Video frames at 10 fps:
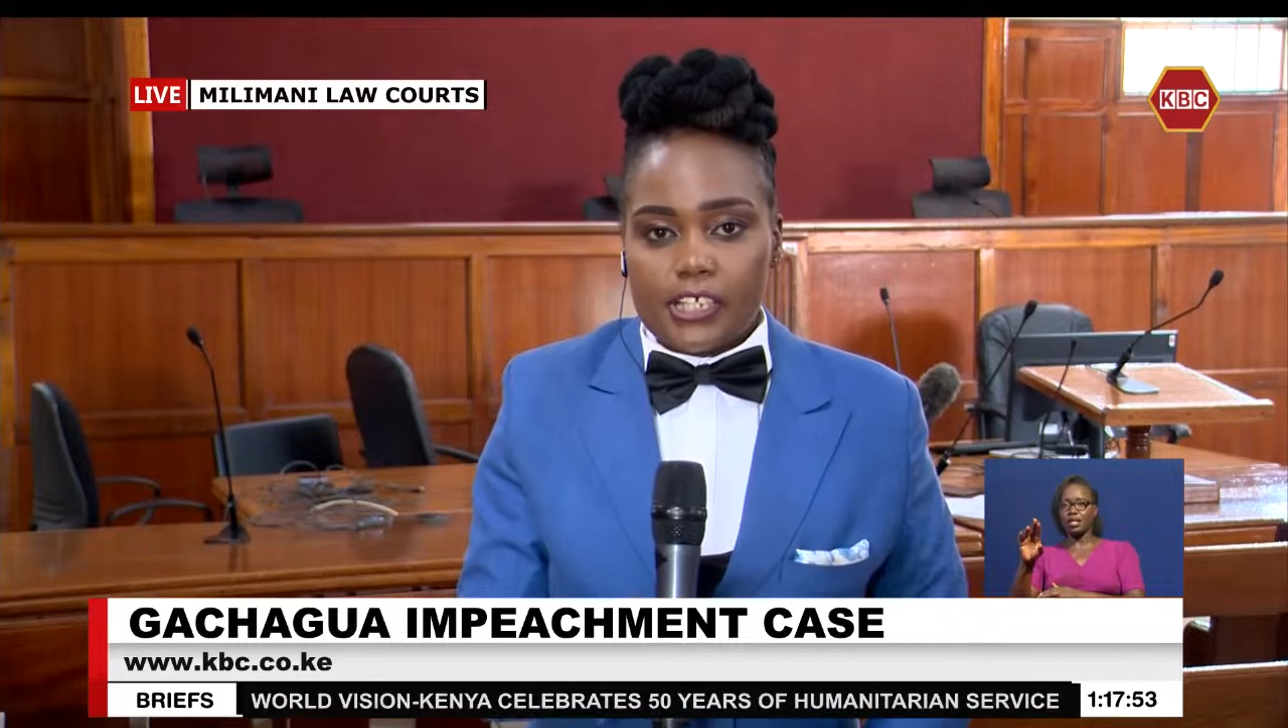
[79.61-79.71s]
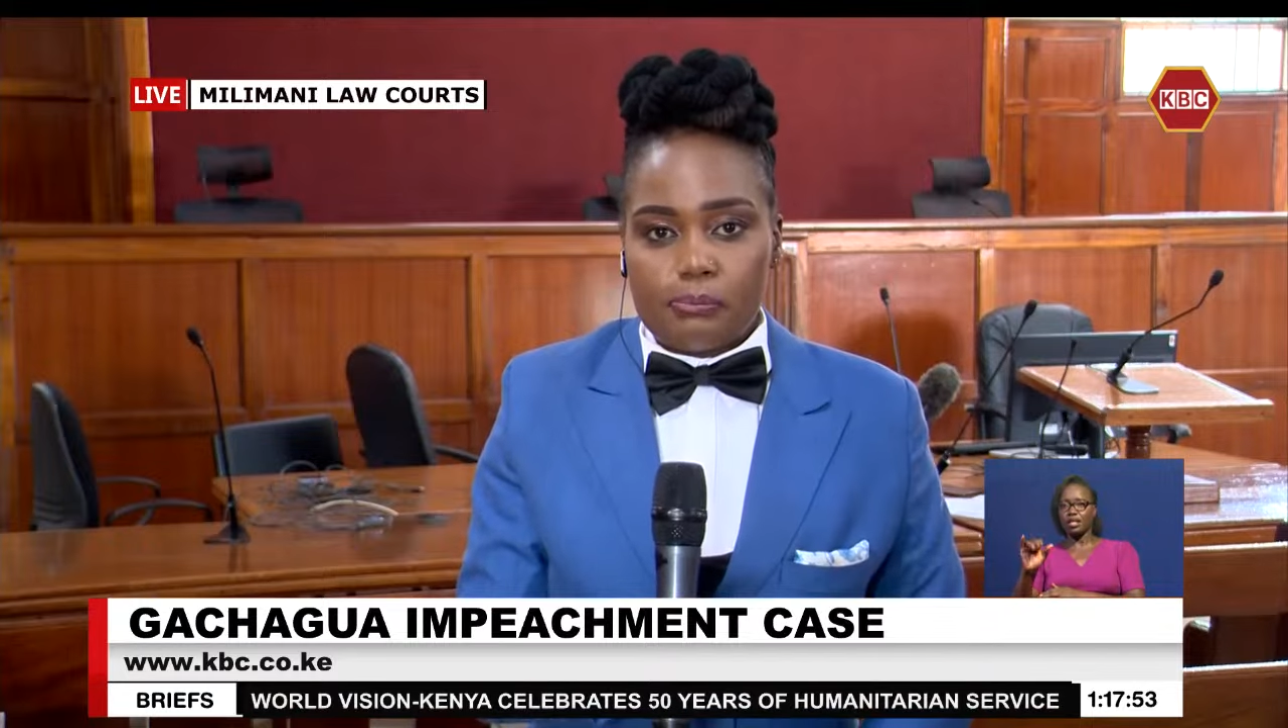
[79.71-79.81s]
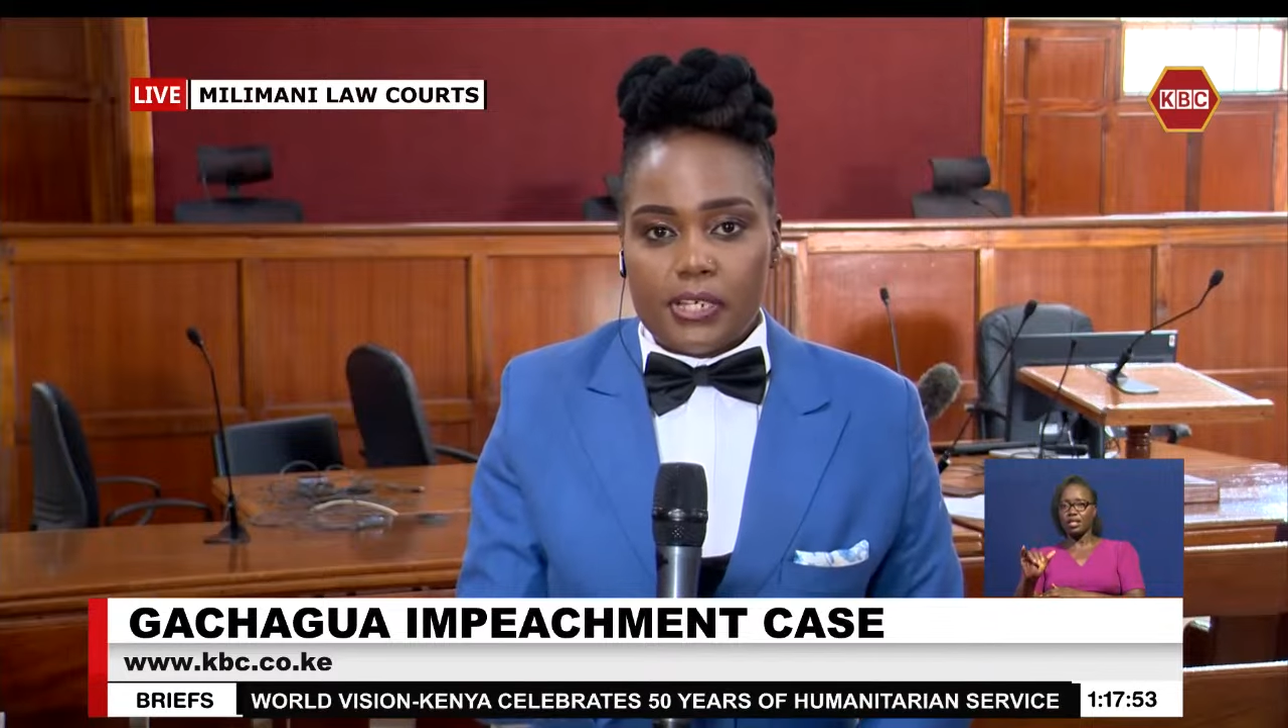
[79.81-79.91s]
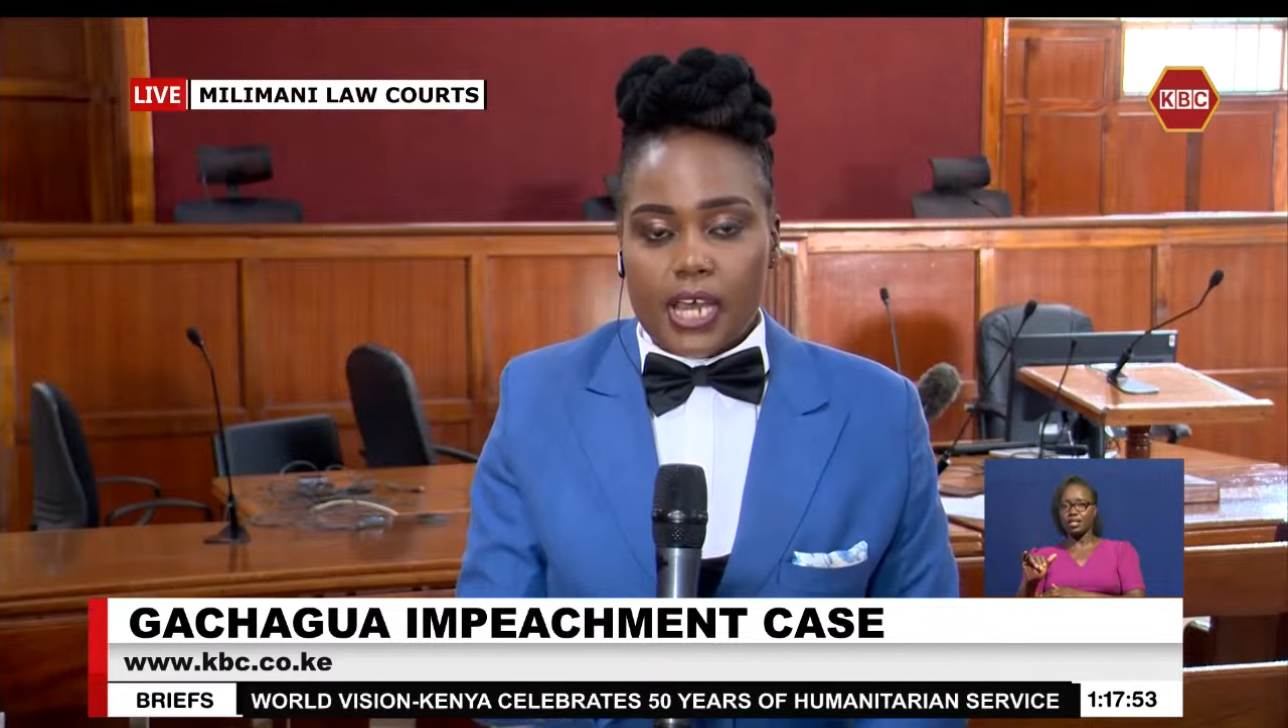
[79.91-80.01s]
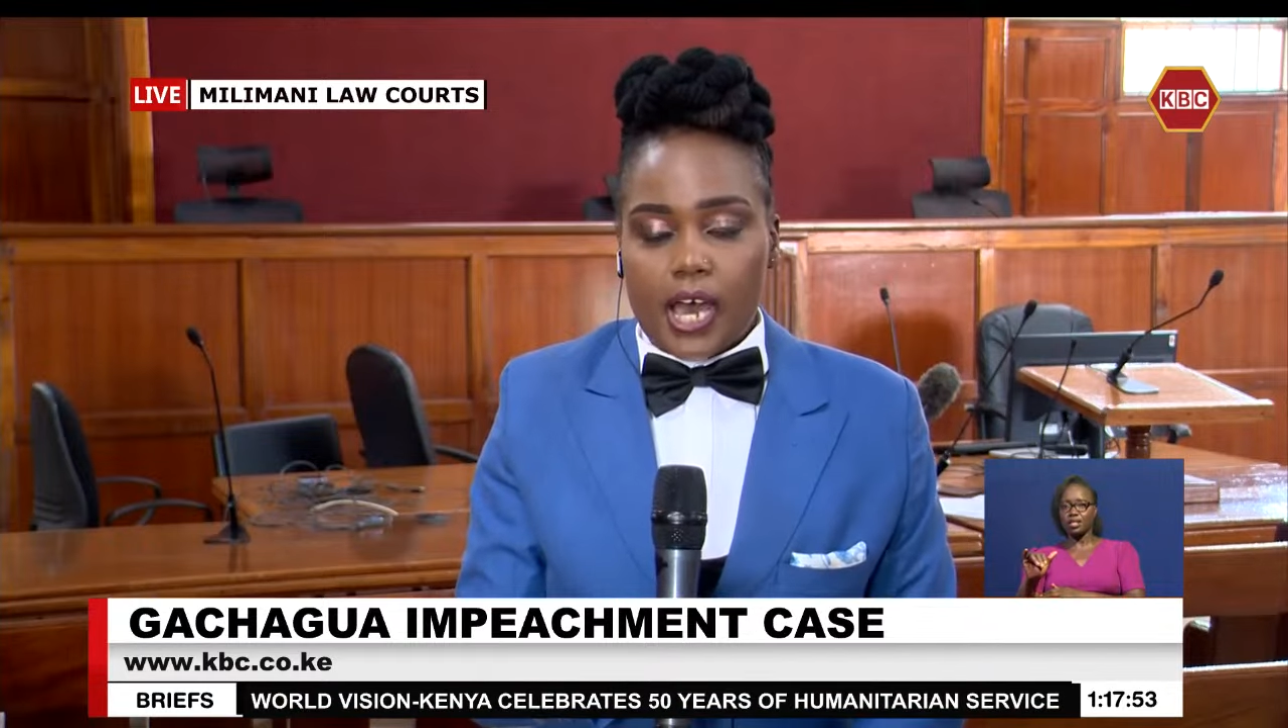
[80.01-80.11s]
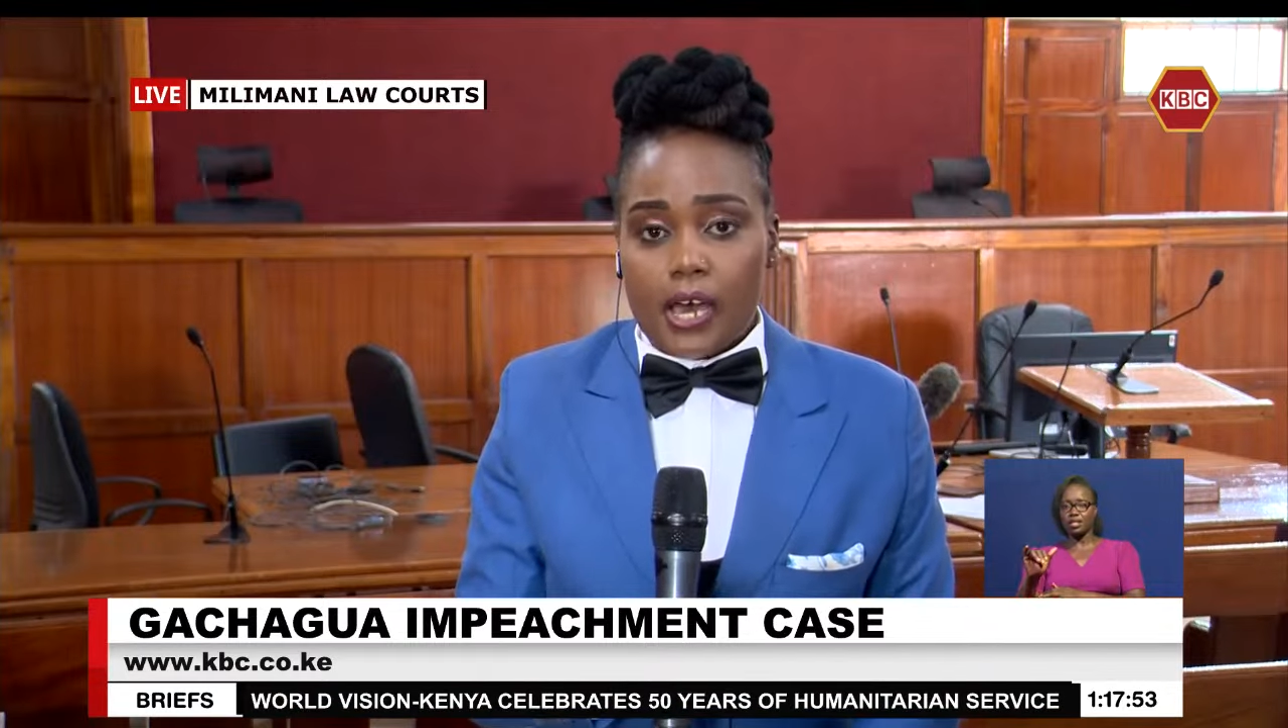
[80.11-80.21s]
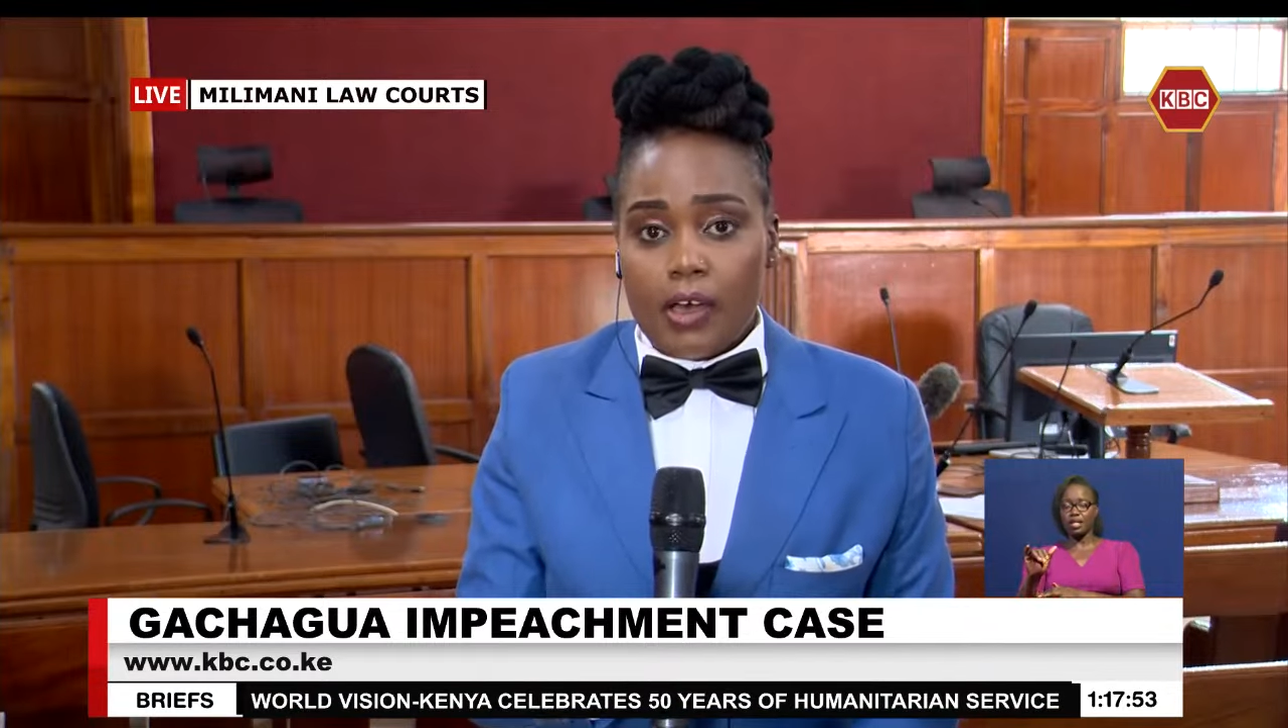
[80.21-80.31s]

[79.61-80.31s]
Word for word: has been uh,